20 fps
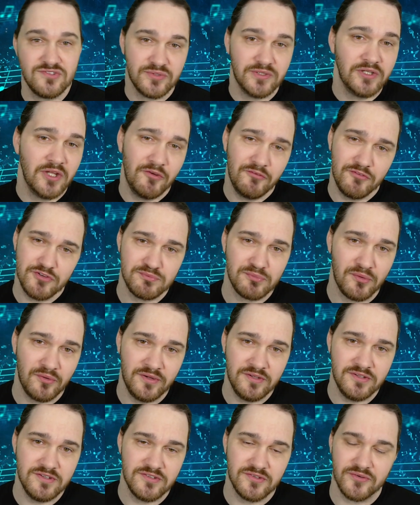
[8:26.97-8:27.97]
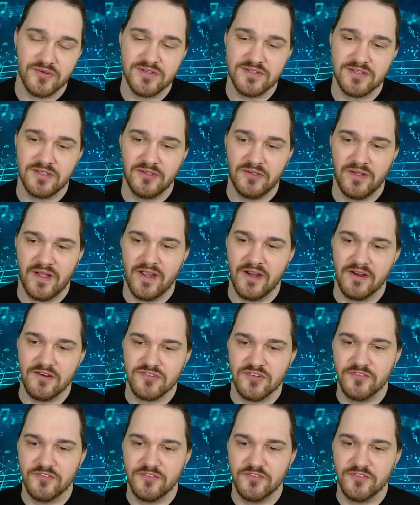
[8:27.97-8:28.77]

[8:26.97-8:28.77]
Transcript: So our lowest point is always a little higher.